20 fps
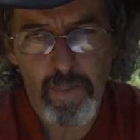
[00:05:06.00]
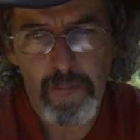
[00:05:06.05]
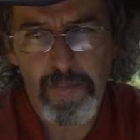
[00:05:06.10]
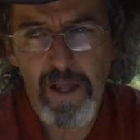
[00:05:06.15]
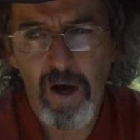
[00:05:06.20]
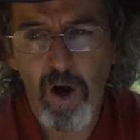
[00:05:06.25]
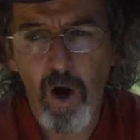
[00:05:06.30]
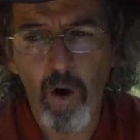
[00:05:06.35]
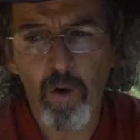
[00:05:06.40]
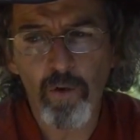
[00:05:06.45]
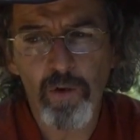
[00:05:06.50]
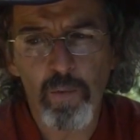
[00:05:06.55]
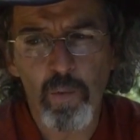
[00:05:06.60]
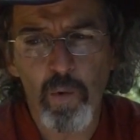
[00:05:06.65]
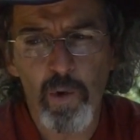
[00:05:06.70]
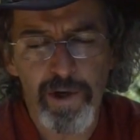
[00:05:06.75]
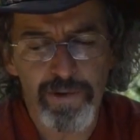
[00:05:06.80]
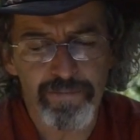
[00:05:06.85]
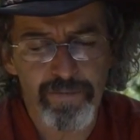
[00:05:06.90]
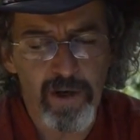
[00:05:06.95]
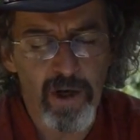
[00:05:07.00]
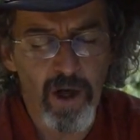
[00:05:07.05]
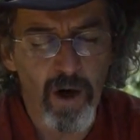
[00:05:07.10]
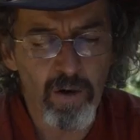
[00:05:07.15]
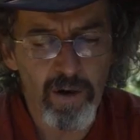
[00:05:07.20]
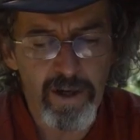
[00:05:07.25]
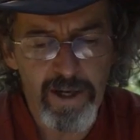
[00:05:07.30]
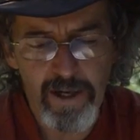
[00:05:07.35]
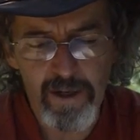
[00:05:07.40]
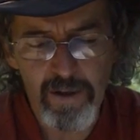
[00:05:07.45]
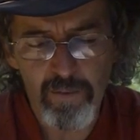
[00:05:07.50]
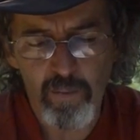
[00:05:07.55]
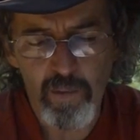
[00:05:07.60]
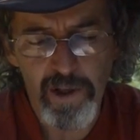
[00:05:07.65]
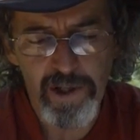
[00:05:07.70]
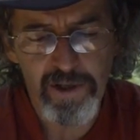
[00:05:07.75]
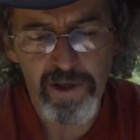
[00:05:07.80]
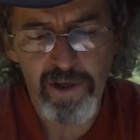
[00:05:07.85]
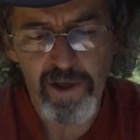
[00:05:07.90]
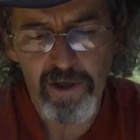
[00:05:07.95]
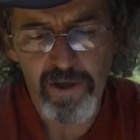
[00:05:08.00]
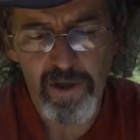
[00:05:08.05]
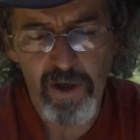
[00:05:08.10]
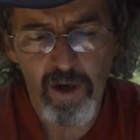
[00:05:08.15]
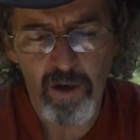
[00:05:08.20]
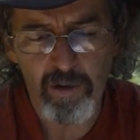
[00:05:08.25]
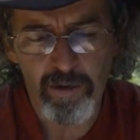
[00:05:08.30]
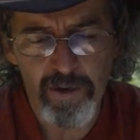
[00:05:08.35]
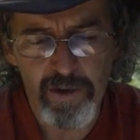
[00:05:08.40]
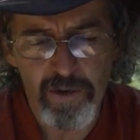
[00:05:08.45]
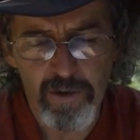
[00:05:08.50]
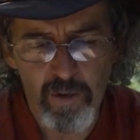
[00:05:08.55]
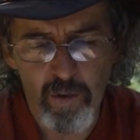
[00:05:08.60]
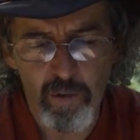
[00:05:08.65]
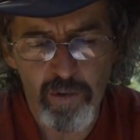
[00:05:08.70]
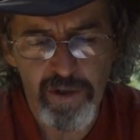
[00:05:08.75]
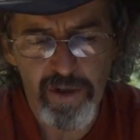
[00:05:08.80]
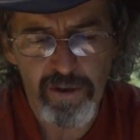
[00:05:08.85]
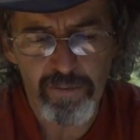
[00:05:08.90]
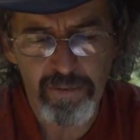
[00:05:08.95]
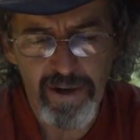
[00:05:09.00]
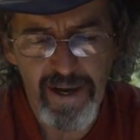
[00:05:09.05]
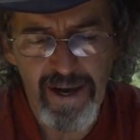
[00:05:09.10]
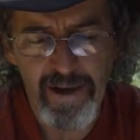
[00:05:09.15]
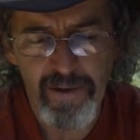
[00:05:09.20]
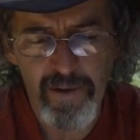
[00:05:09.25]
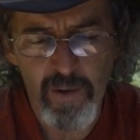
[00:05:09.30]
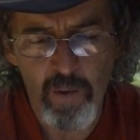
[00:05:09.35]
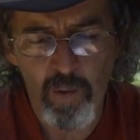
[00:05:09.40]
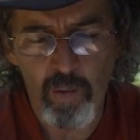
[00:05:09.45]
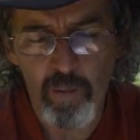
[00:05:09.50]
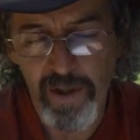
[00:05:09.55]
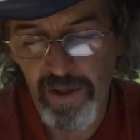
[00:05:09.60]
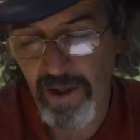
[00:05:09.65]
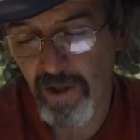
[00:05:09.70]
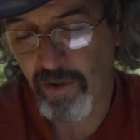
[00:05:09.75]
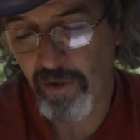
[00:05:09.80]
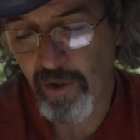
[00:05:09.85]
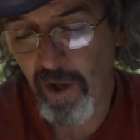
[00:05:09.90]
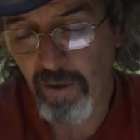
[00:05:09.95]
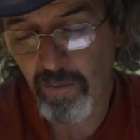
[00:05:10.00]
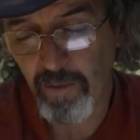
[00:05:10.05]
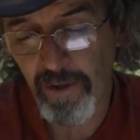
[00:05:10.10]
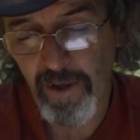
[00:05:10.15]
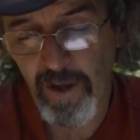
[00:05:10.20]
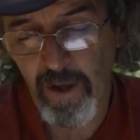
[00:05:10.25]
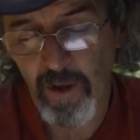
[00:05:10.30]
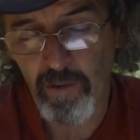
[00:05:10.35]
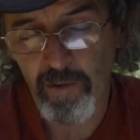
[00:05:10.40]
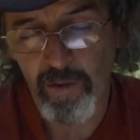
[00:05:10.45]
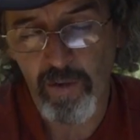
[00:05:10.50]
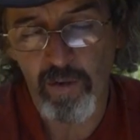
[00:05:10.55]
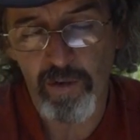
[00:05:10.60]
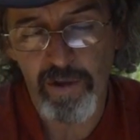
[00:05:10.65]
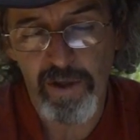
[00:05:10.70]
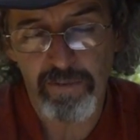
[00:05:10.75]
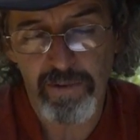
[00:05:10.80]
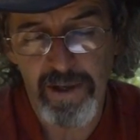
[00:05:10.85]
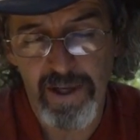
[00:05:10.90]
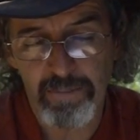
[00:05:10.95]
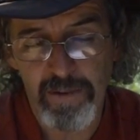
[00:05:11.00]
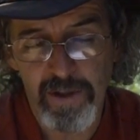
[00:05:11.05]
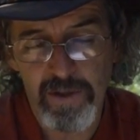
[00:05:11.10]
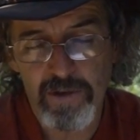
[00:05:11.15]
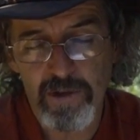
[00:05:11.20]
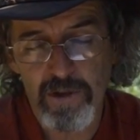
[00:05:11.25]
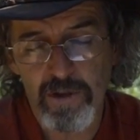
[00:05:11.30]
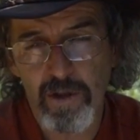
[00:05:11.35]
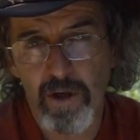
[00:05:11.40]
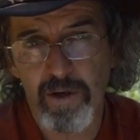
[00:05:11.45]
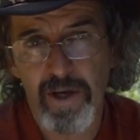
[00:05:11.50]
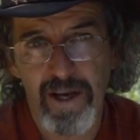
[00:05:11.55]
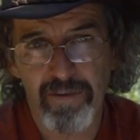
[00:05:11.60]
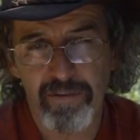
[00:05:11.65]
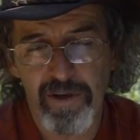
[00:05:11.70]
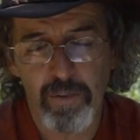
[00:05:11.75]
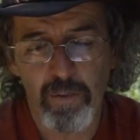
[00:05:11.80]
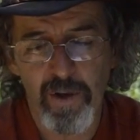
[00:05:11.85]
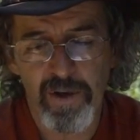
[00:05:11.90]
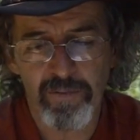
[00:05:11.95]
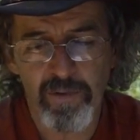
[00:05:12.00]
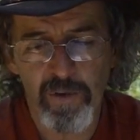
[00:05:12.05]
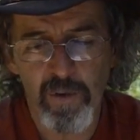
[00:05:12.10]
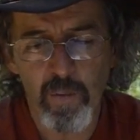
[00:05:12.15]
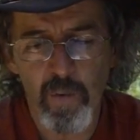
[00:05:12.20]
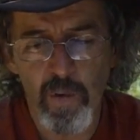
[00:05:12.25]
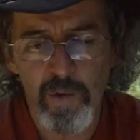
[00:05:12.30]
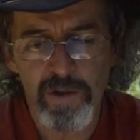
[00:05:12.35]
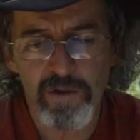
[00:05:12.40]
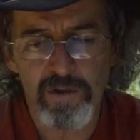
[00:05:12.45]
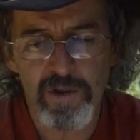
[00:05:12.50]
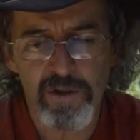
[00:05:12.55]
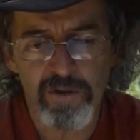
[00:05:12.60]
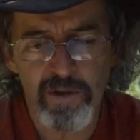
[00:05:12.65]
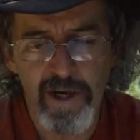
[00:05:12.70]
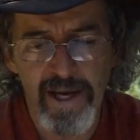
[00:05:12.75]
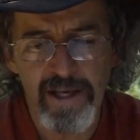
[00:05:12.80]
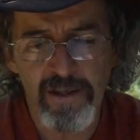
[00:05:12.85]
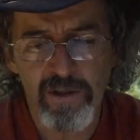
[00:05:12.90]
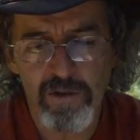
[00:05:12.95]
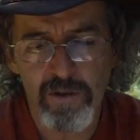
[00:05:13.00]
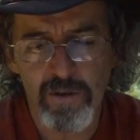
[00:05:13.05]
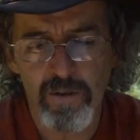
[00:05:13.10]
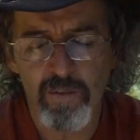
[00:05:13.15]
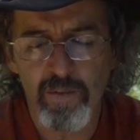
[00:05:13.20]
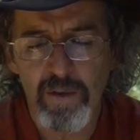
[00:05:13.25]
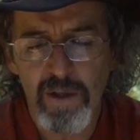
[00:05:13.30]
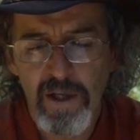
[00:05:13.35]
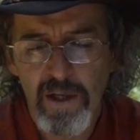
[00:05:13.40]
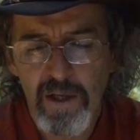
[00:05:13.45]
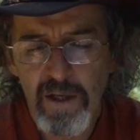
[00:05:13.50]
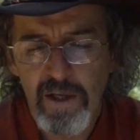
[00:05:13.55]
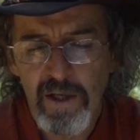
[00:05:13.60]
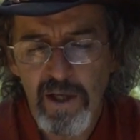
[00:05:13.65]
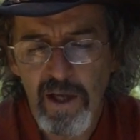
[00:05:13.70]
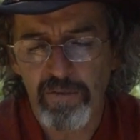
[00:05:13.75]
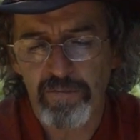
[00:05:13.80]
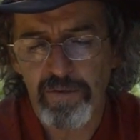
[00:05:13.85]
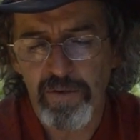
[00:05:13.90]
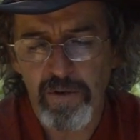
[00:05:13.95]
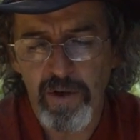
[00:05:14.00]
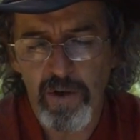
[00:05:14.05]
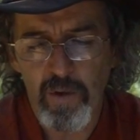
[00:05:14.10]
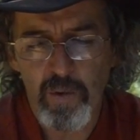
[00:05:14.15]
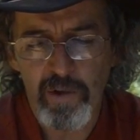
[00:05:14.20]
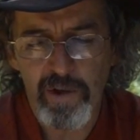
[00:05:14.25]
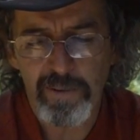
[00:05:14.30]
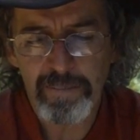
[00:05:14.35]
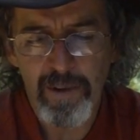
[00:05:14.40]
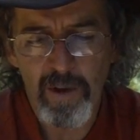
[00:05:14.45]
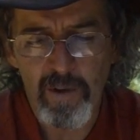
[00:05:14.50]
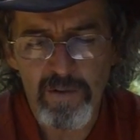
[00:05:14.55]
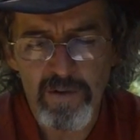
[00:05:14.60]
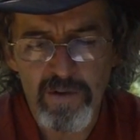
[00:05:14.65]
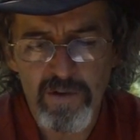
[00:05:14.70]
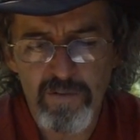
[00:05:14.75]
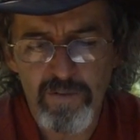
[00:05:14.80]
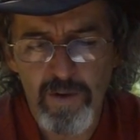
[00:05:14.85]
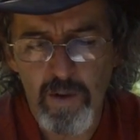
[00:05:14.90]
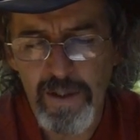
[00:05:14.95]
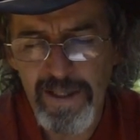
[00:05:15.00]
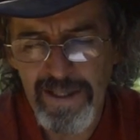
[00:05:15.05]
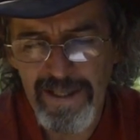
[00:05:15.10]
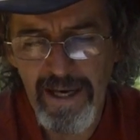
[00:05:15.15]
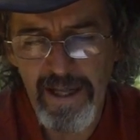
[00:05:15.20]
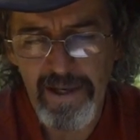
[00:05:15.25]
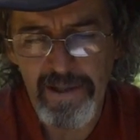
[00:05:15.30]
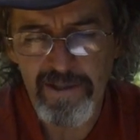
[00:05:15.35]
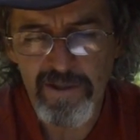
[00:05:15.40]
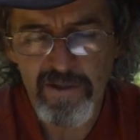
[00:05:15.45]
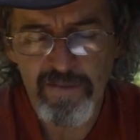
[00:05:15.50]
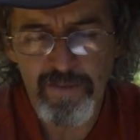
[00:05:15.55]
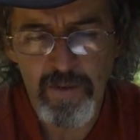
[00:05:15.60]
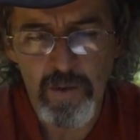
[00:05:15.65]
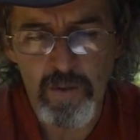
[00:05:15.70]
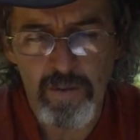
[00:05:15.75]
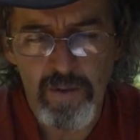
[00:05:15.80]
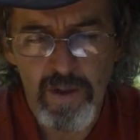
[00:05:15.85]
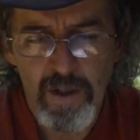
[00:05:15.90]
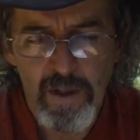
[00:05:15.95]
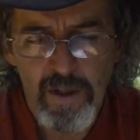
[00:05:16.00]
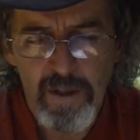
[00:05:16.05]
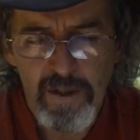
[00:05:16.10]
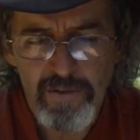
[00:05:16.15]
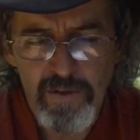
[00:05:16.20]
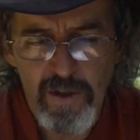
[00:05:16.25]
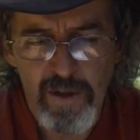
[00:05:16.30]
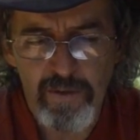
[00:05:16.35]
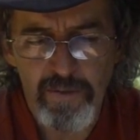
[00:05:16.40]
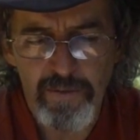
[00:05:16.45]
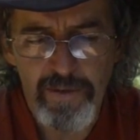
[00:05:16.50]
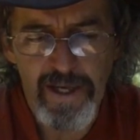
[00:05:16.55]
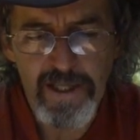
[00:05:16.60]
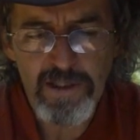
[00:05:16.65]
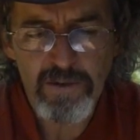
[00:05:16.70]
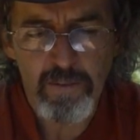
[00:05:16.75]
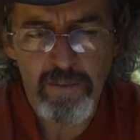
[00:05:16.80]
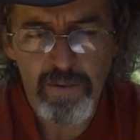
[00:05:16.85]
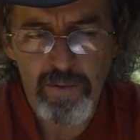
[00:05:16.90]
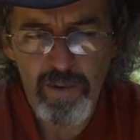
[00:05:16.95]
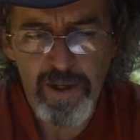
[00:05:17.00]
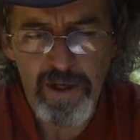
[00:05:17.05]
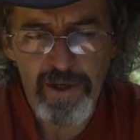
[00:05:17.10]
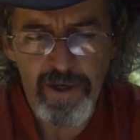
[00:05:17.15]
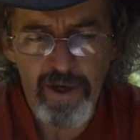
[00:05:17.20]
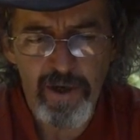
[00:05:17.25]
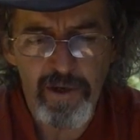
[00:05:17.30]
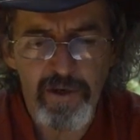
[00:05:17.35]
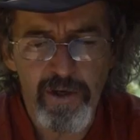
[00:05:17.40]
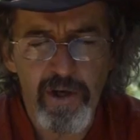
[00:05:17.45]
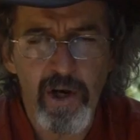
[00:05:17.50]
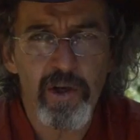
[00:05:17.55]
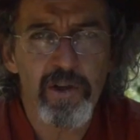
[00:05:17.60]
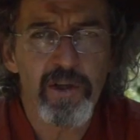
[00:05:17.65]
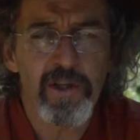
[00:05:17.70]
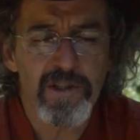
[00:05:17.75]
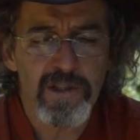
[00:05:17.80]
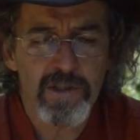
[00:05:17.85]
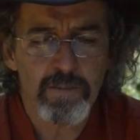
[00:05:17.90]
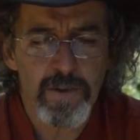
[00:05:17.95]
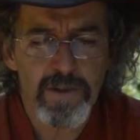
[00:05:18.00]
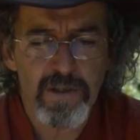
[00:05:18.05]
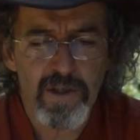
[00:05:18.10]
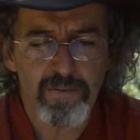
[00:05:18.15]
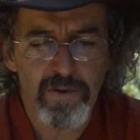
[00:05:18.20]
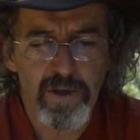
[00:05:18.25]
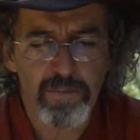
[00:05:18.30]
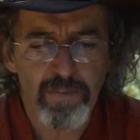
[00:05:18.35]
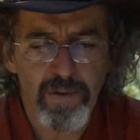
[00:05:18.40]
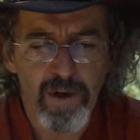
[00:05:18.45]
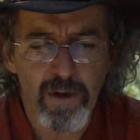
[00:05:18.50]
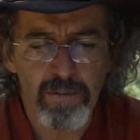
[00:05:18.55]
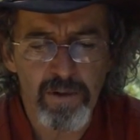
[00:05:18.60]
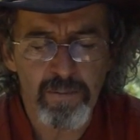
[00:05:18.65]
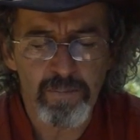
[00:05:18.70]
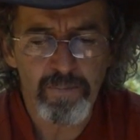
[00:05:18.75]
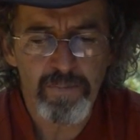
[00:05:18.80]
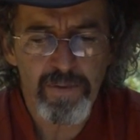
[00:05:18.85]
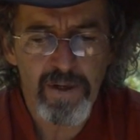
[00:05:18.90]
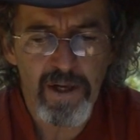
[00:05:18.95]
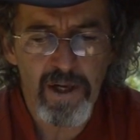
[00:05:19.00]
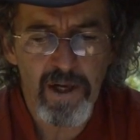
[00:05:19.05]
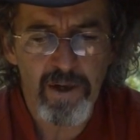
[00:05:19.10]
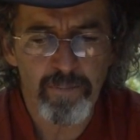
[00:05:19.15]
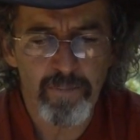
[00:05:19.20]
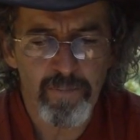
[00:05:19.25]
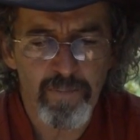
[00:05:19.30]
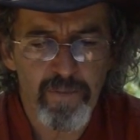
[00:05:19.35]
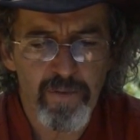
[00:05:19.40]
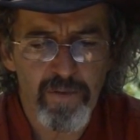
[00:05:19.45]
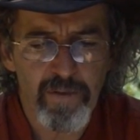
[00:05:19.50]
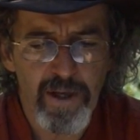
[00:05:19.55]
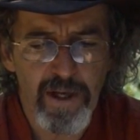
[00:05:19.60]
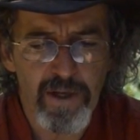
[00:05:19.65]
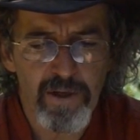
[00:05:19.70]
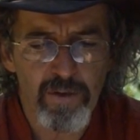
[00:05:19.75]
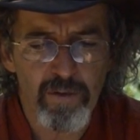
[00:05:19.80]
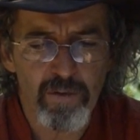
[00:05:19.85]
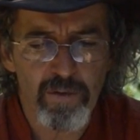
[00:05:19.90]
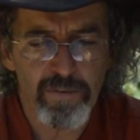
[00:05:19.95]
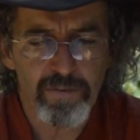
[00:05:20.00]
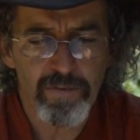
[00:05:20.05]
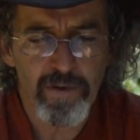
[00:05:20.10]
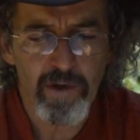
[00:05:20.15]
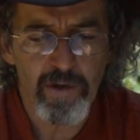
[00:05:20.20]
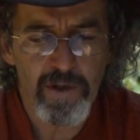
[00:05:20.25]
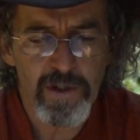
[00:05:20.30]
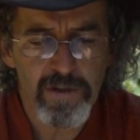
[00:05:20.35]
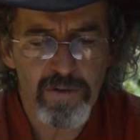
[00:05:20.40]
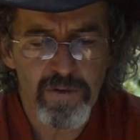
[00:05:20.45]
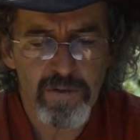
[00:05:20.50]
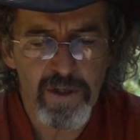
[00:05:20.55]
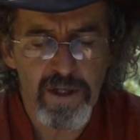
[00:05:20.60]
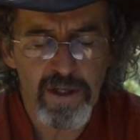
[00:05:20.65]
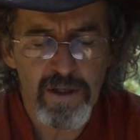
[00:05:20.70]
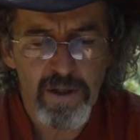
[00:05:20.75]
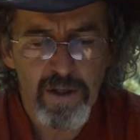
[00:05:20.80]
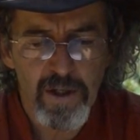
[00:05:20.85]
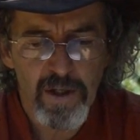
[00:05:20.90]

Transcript: hold the water for longer, whether you can hold it all year round or whether you don't want to hold it all year round because you don't have anywhere for the water to drain to if you've got all your ponds and gullies full. So that's where I don't know the specific problem that you're referring to there.